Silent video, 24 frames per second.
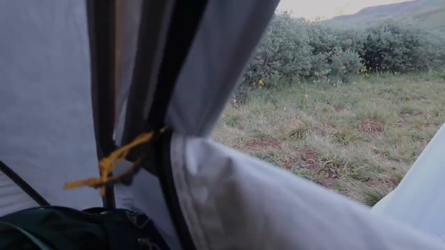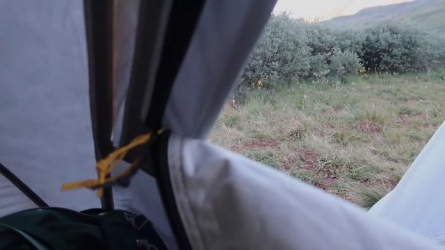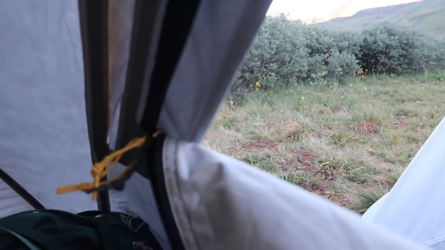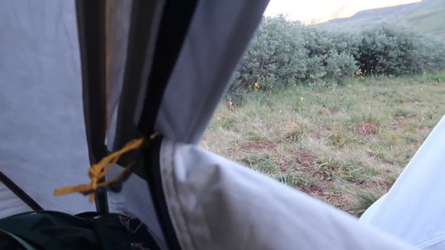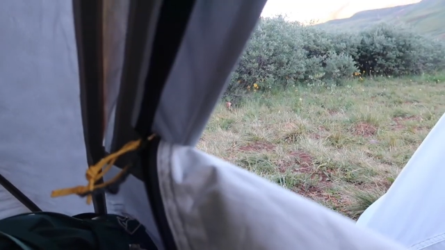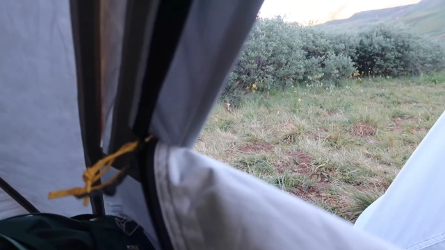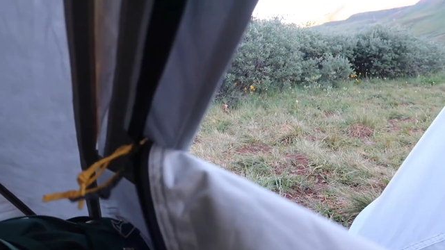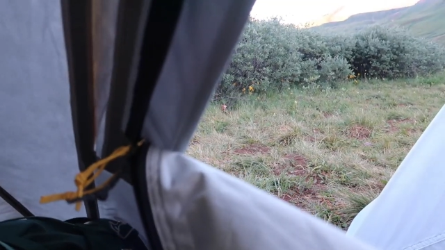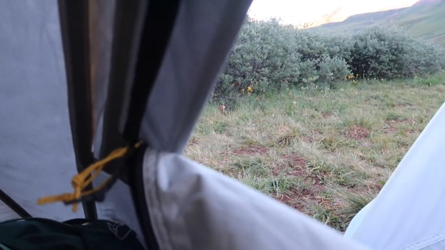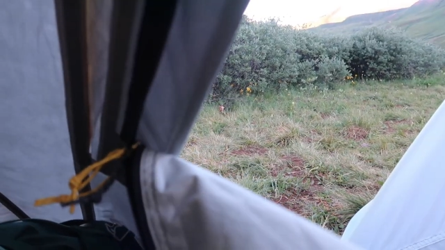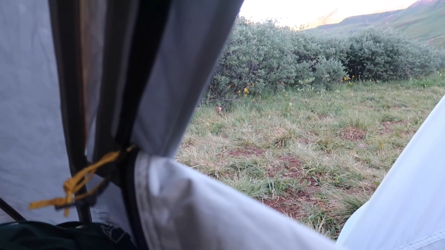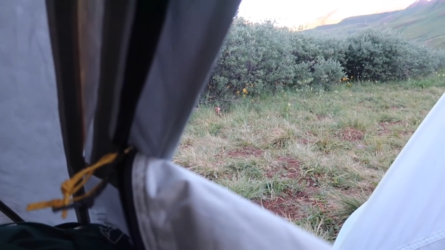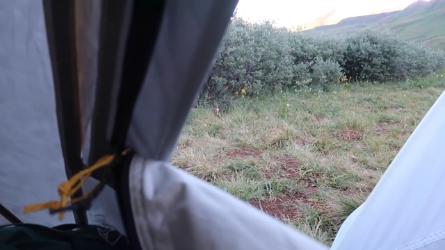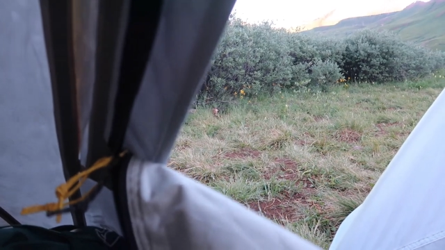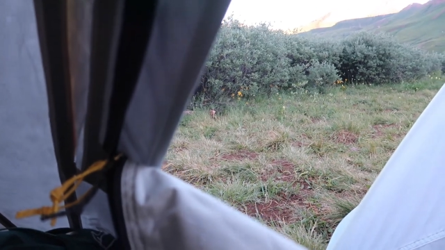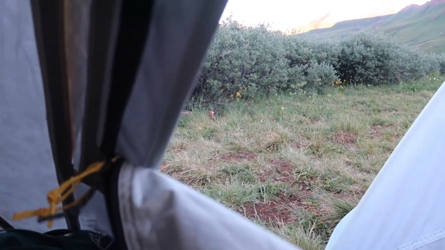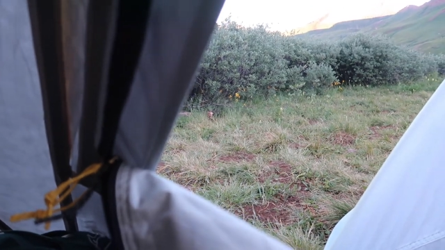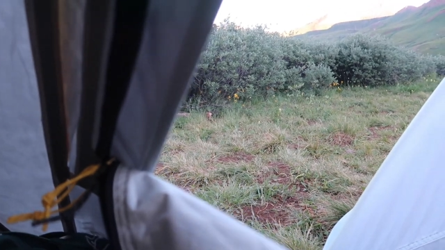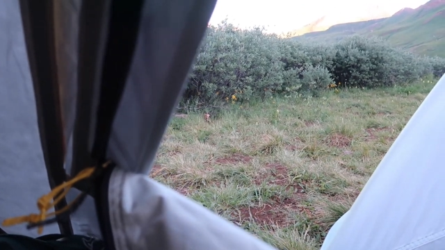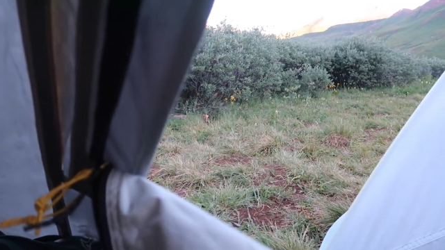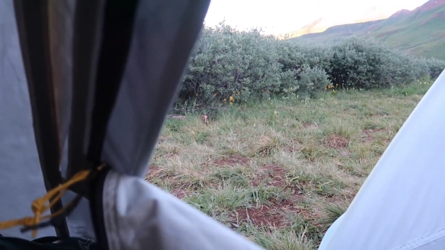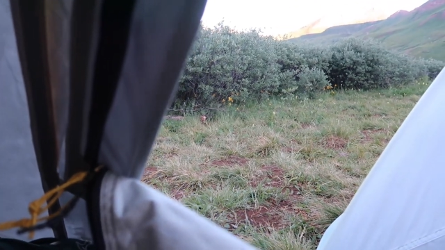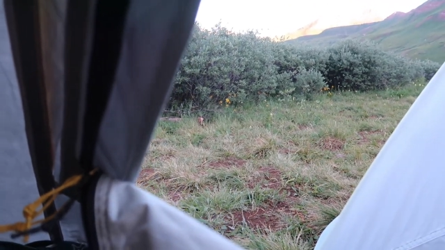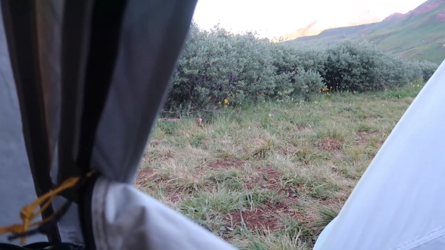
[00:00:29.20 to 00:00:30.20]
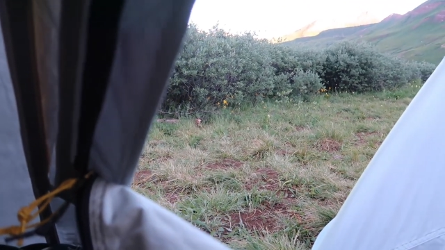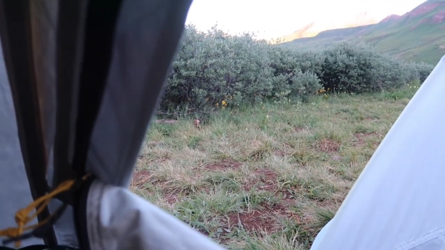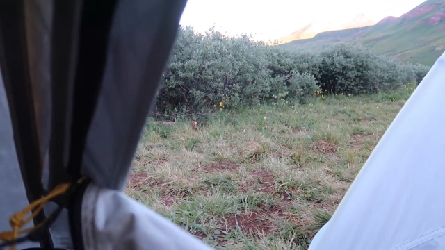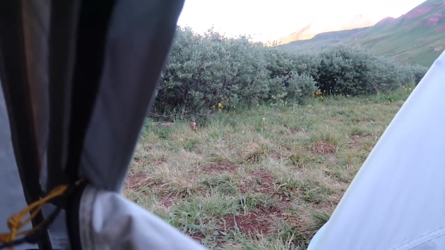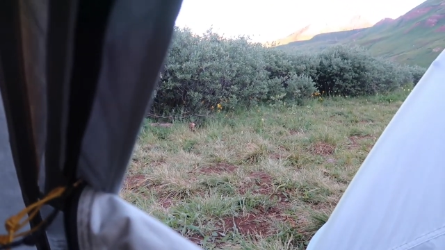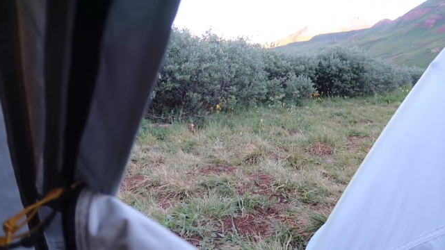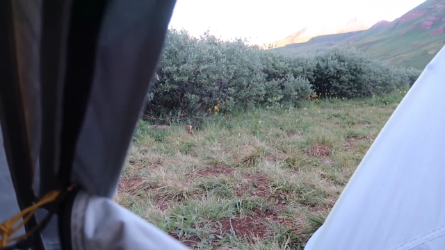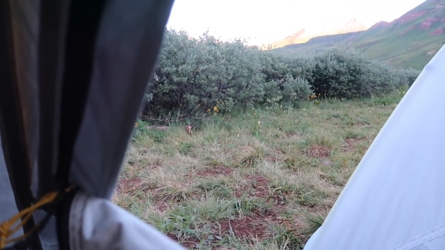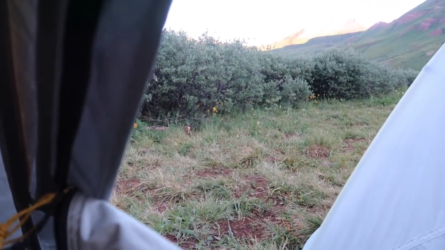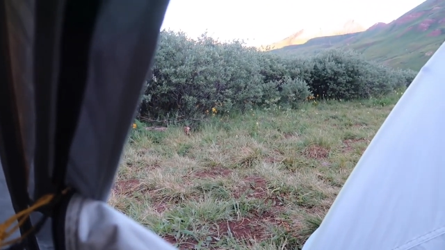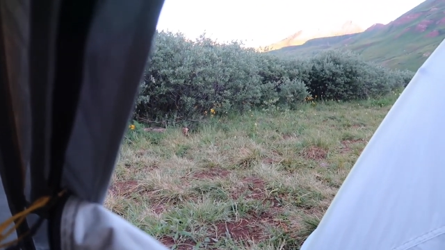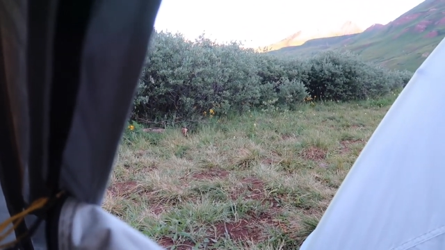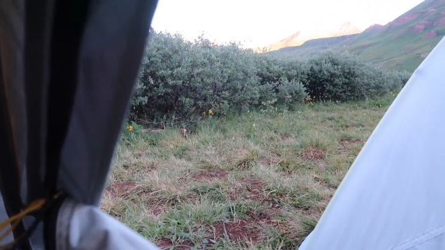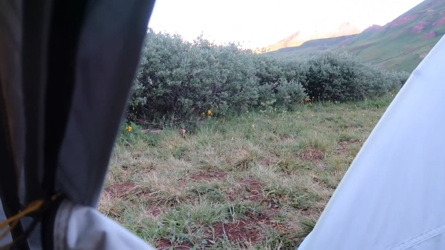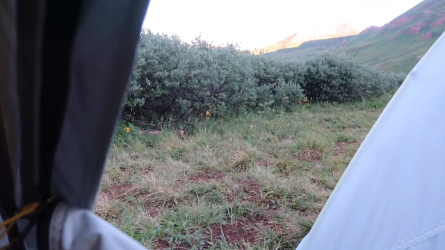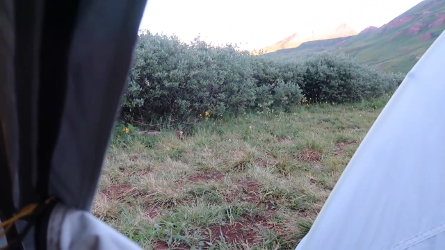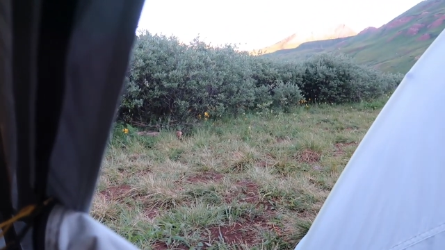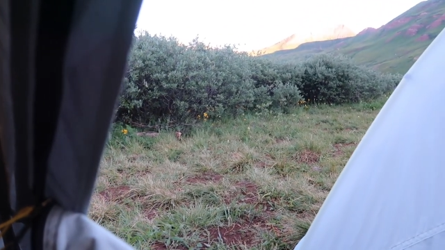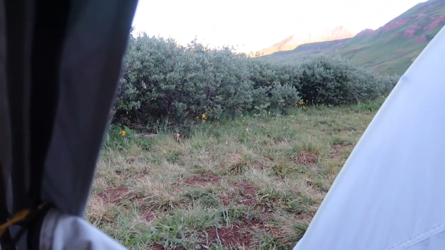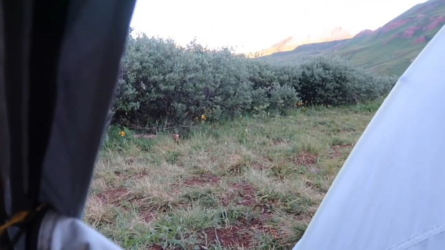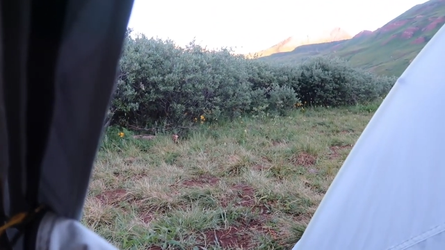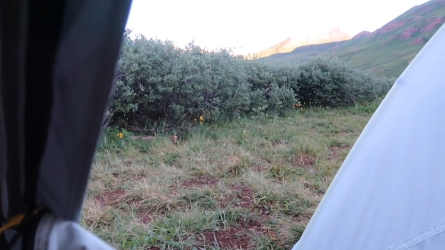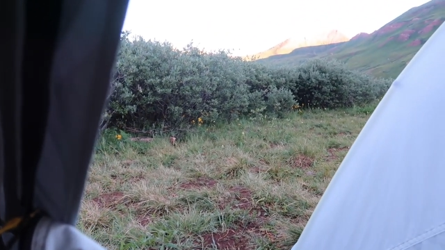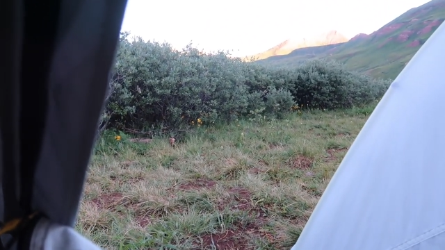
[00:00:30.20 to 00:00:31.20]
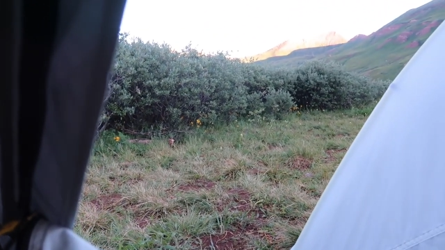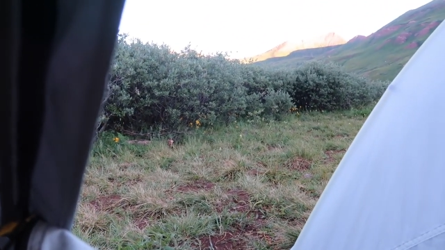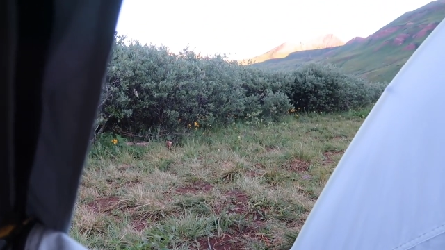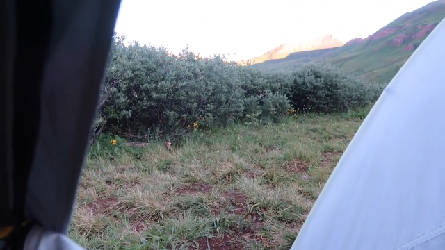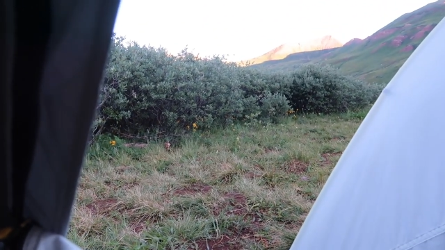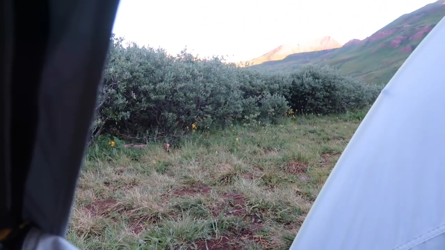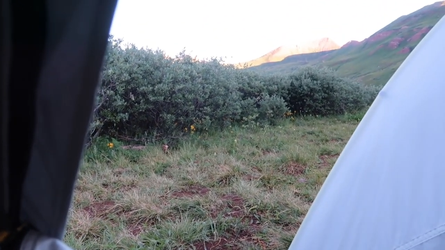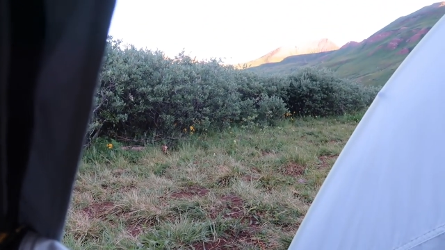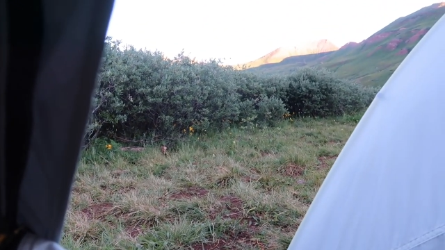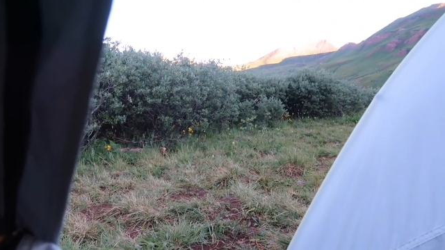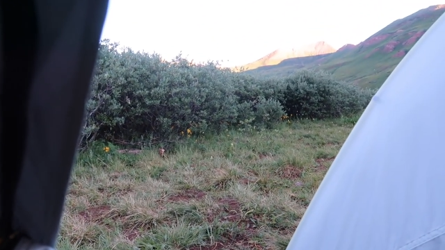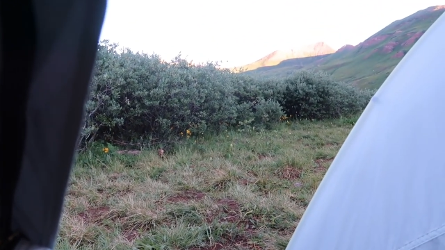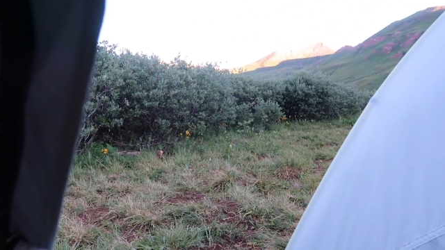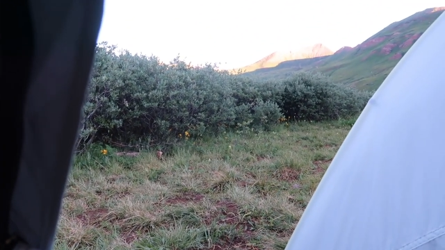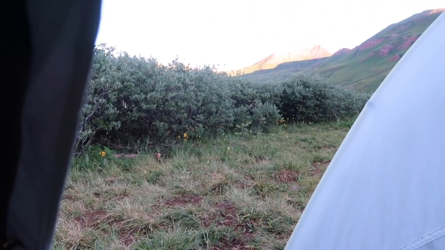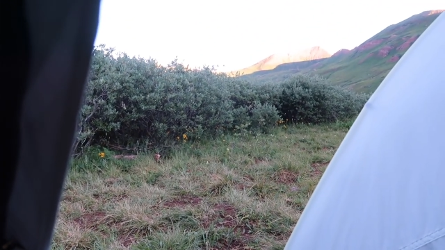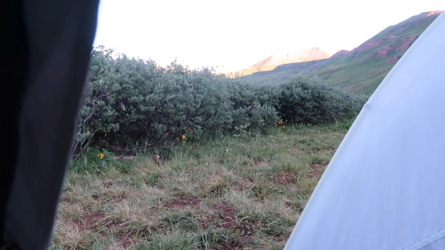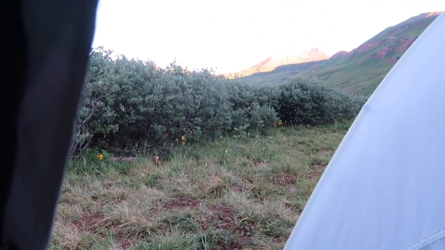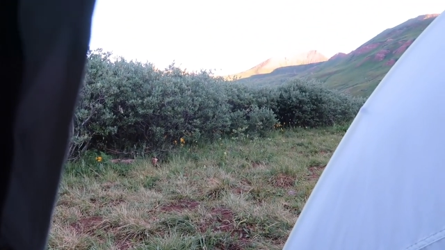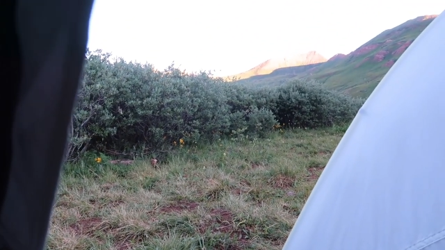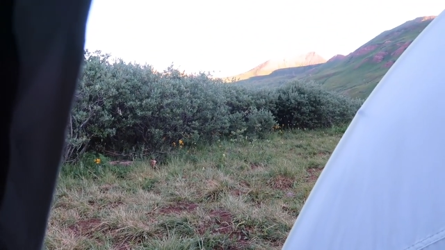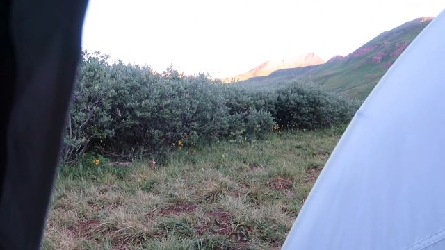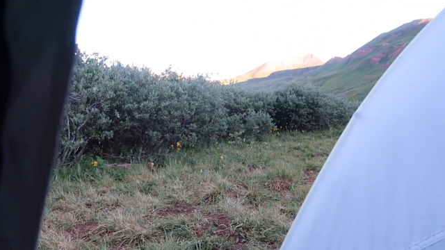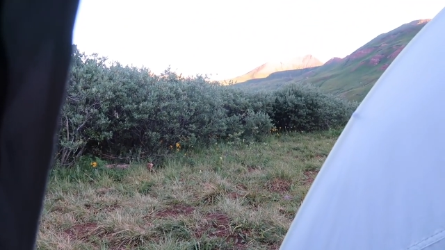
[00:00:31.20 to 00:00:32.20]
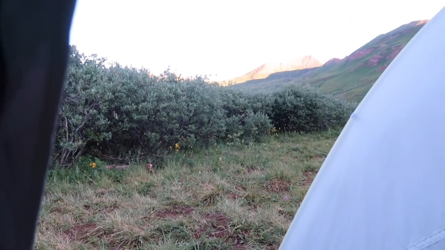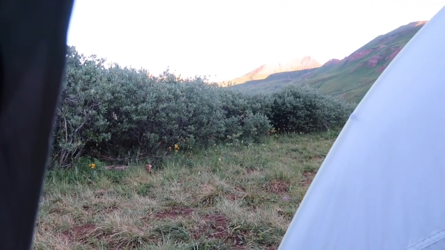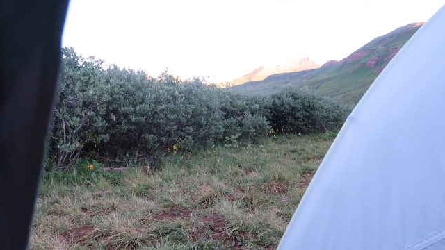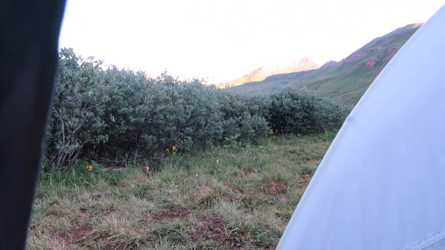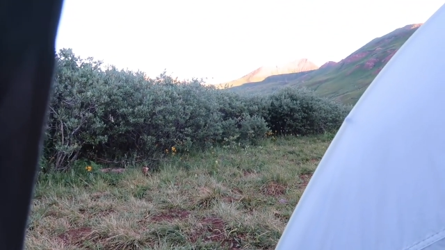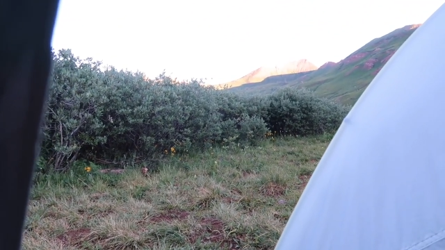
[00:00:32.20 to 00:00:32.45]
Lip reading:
[unreadable: no face in view]